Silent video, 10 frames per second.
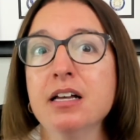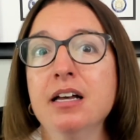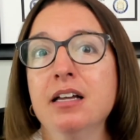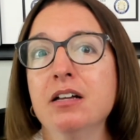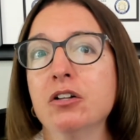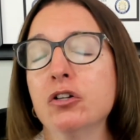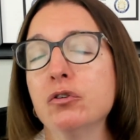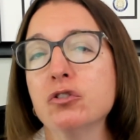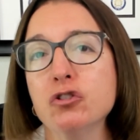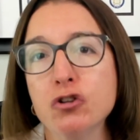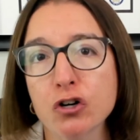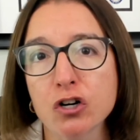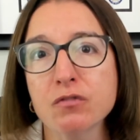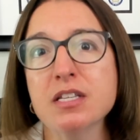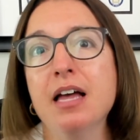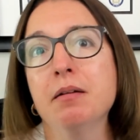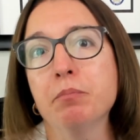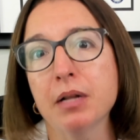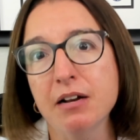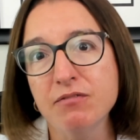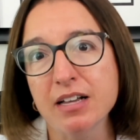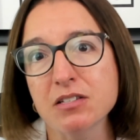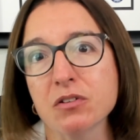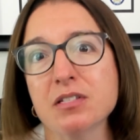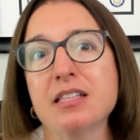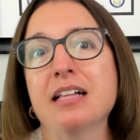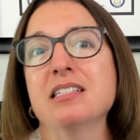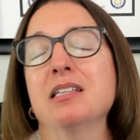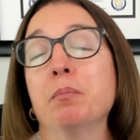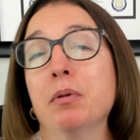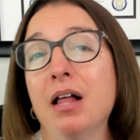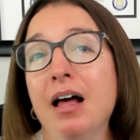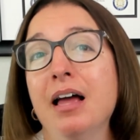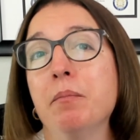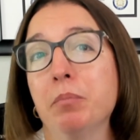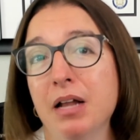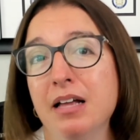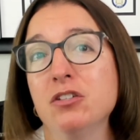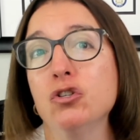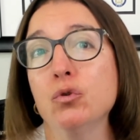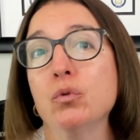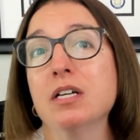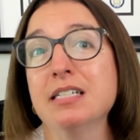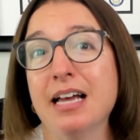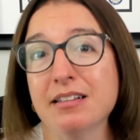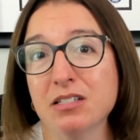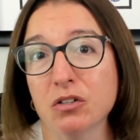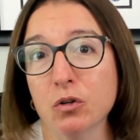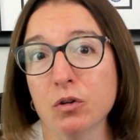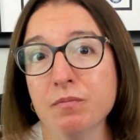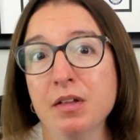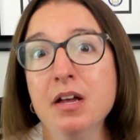it includes nerves and blood vessels that supply blood to the testicle.